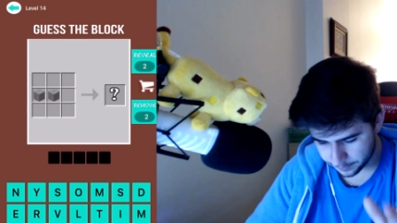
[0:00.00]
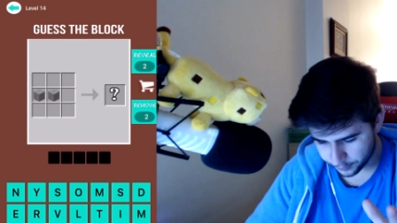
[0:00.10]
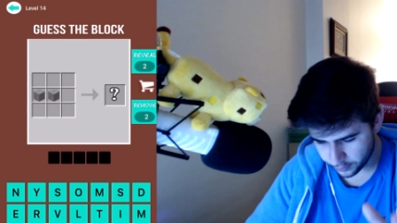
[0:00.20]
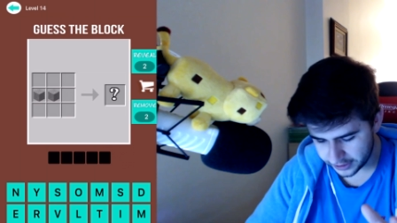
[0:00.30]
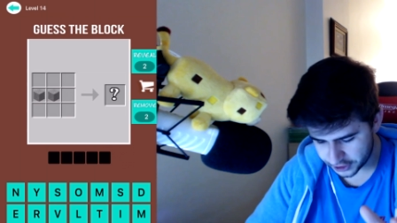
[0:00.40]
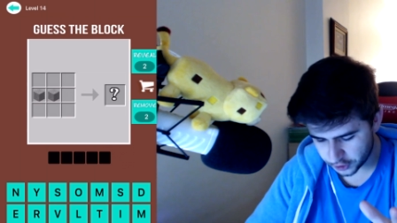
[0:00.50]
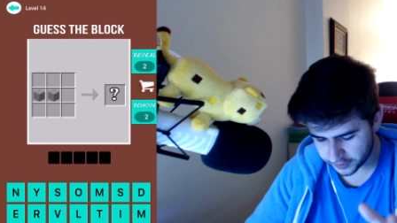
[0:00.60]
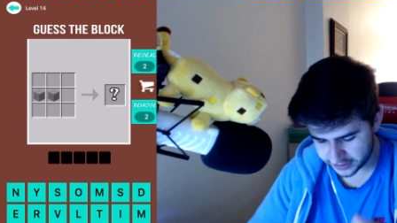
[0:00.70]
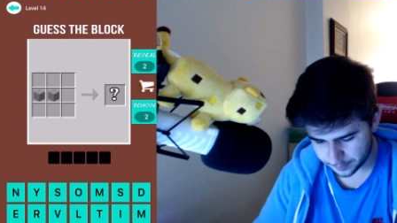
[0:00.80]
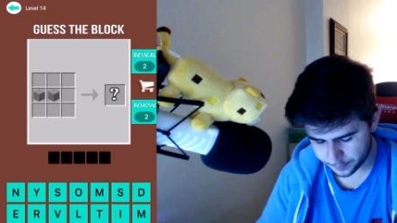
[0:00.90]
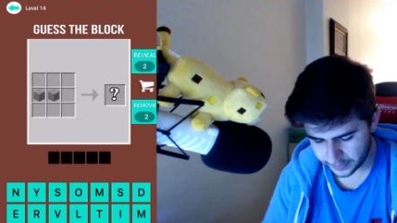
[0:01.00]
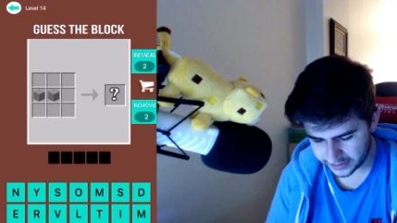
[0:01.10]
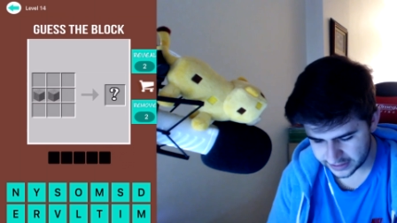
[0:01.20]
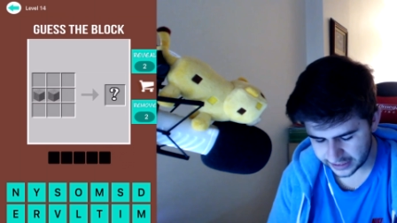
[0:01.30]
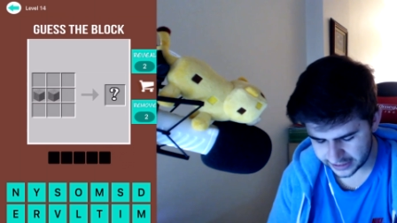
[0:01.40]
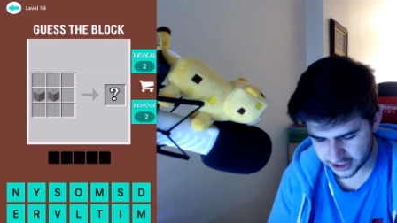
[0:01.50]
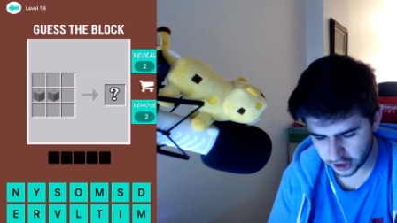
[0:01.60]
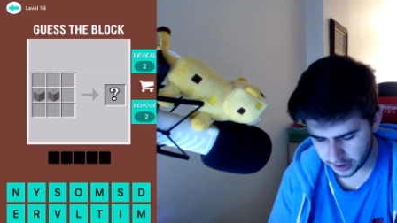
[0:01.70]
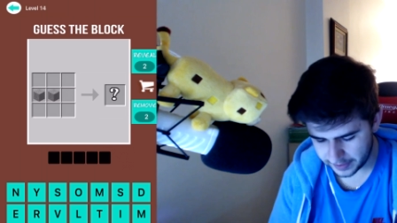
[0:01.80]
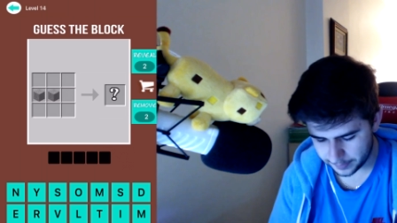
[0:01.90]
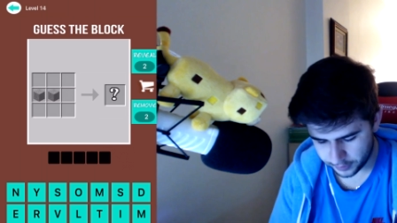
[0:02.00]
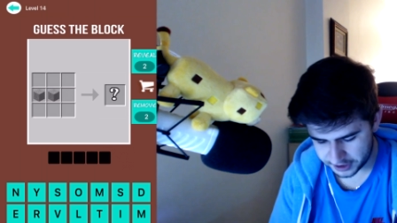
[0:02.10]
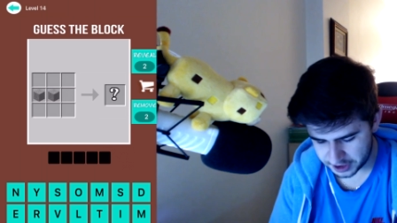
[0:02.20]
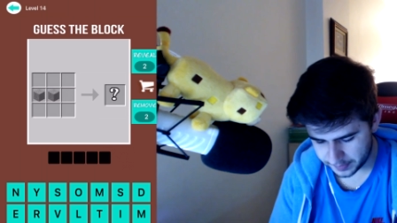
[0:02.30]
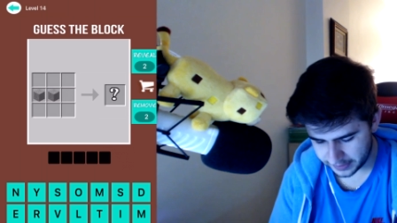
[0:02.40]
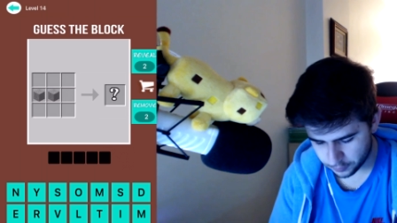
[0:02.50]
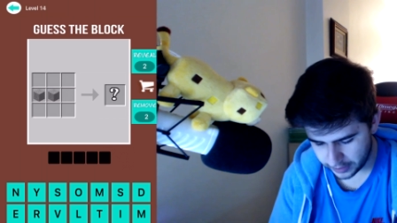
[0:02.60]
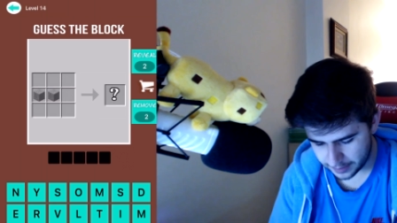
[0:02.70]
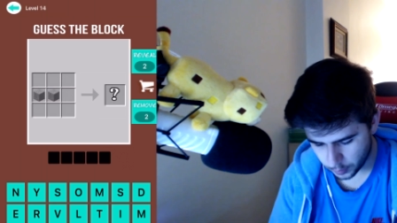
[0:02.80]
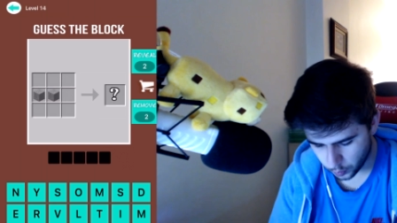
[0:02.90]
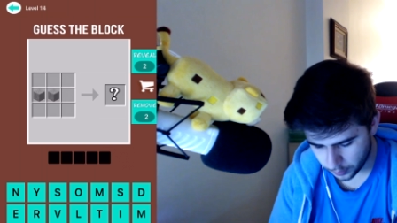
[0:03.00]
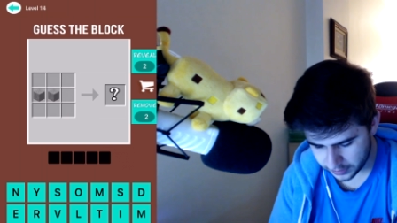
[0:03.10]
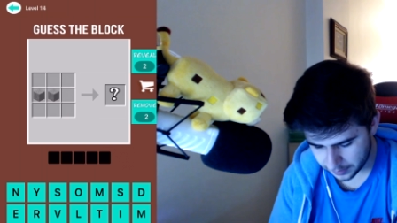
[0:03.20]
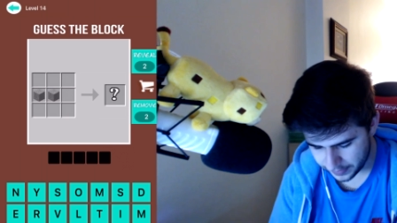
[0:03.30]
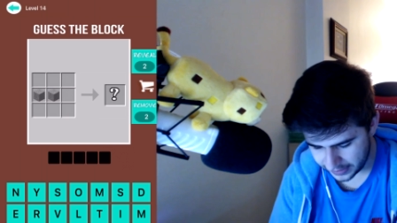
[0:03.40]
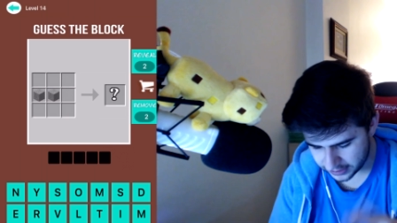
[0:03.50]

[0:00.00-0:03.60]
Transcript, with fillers: I'm pretty sure it's a it's it's got to be a pressure plate, right? But what would it be?